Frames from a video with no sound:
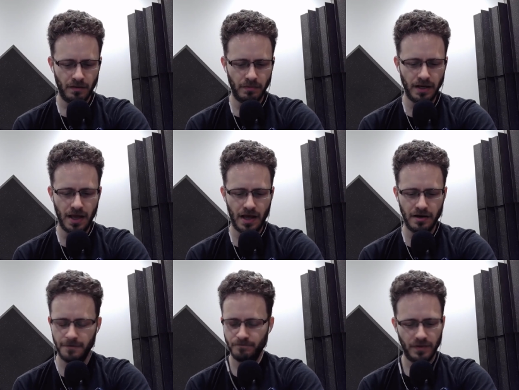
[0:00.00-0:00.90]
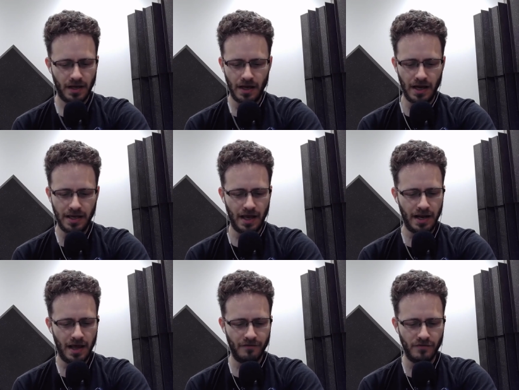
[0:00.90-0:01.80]
But again, I
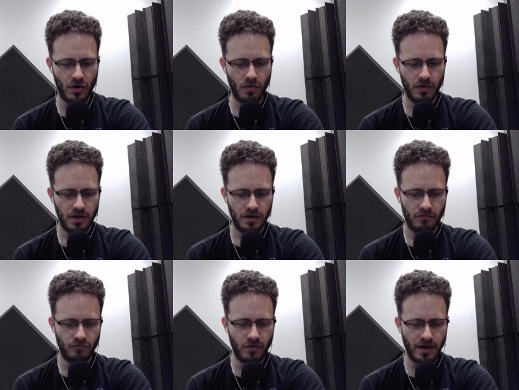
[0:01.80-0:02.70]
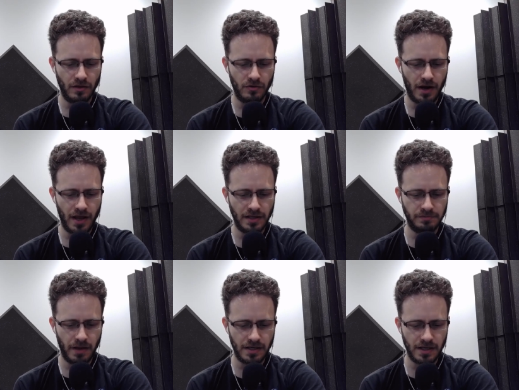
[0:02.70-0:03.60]
can't have no regular Eggs
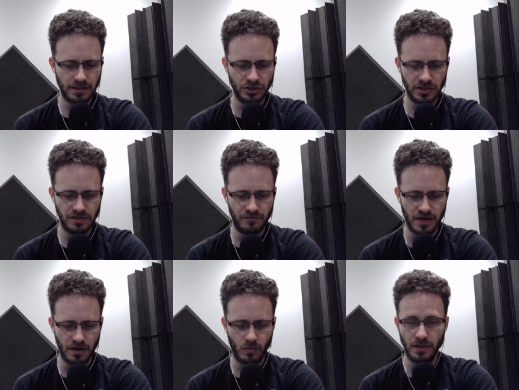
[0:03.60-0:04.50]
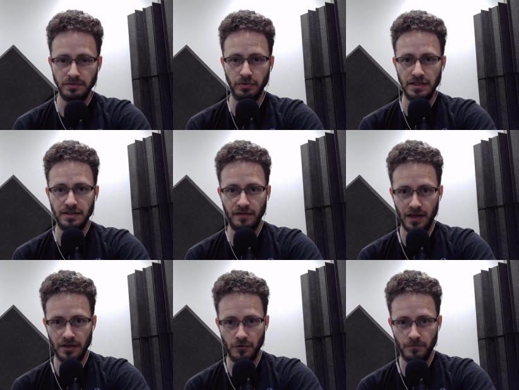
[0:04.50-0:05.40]
Benedict, just the vegan ones, please and
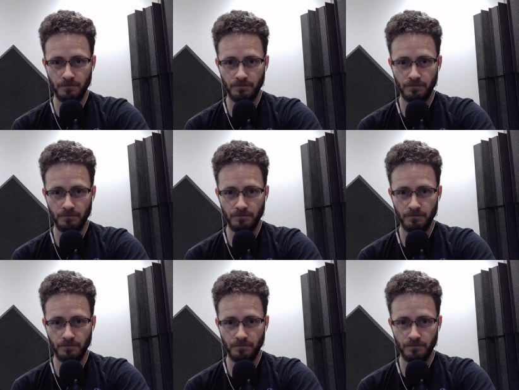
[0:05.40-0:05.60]
thank you.